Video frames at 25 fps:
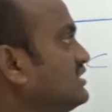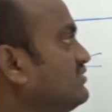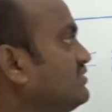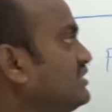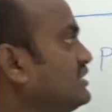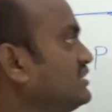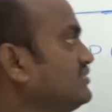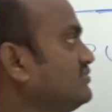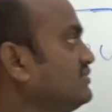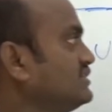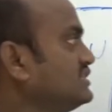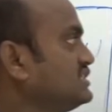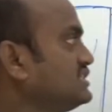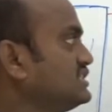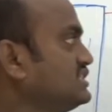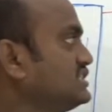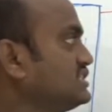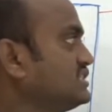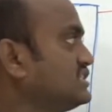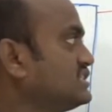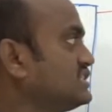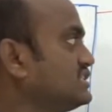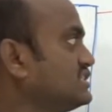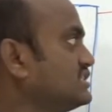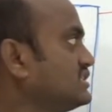the one which
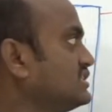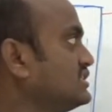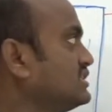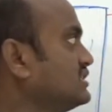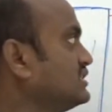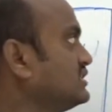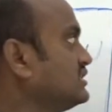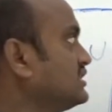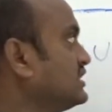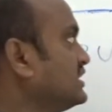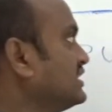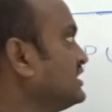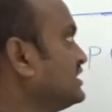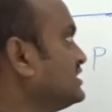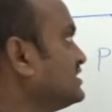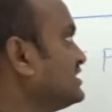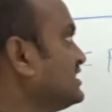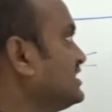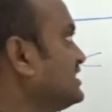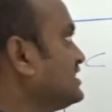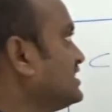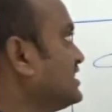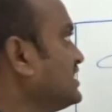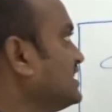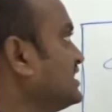is in
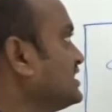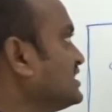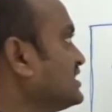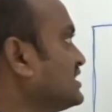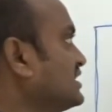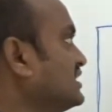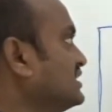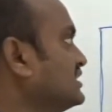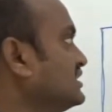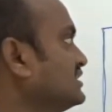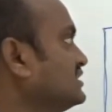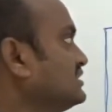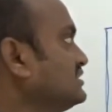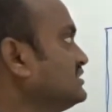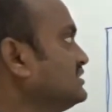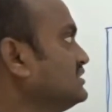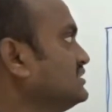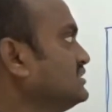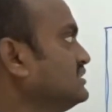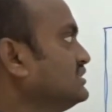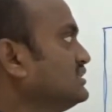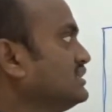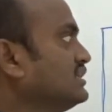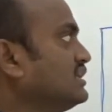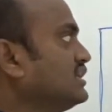red in color,
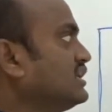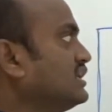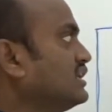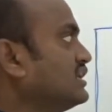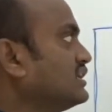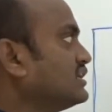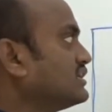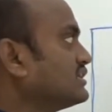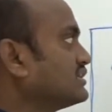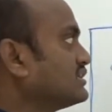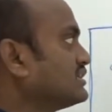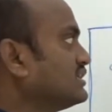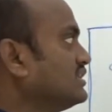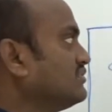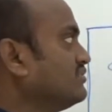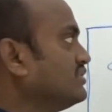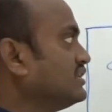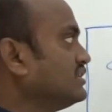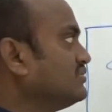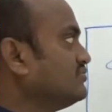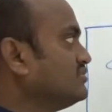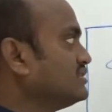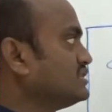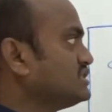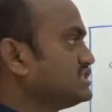or the
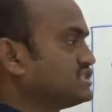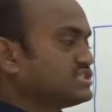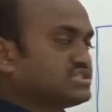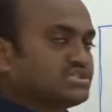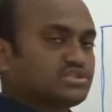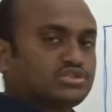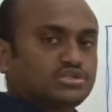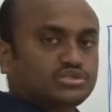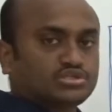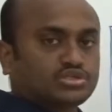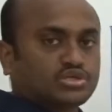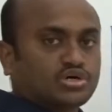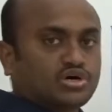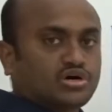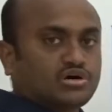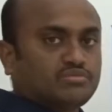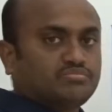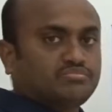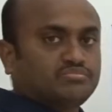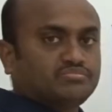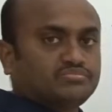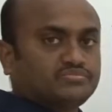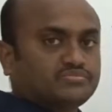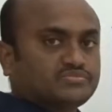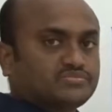one which is on the
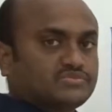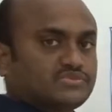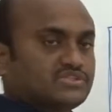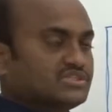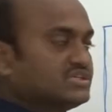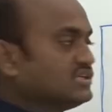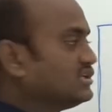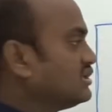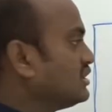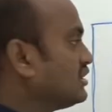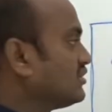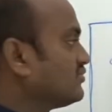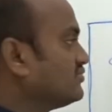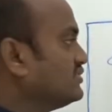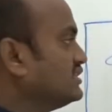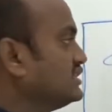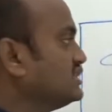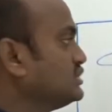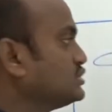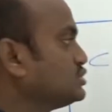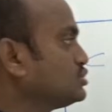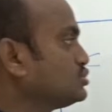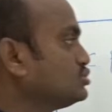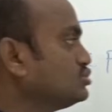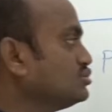top of
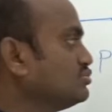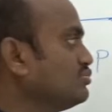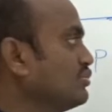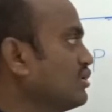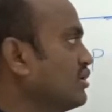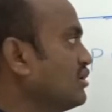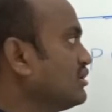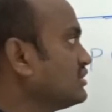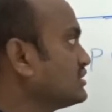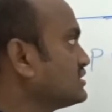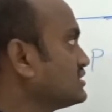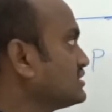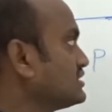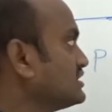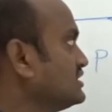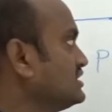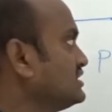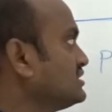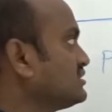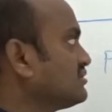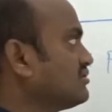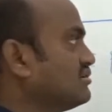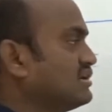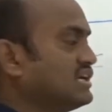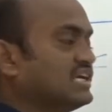these two blocks
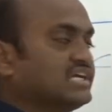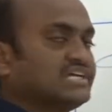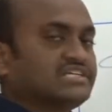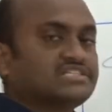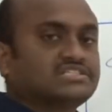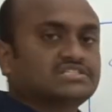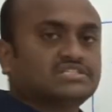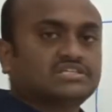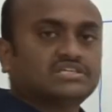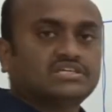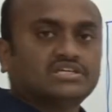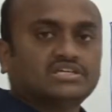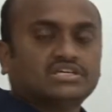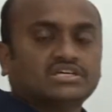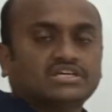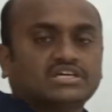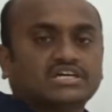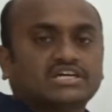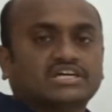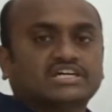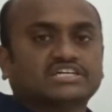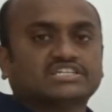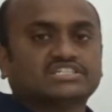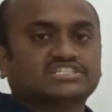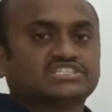is called as
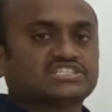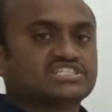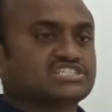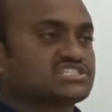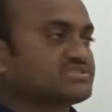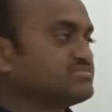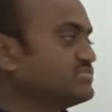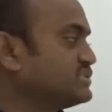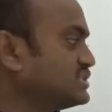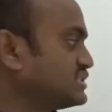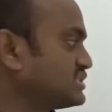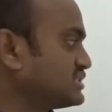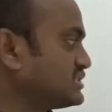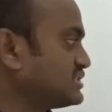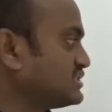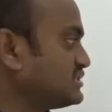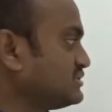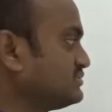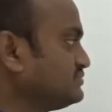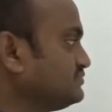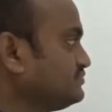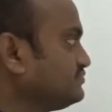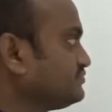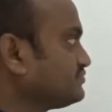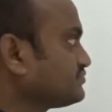address
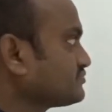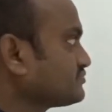bus.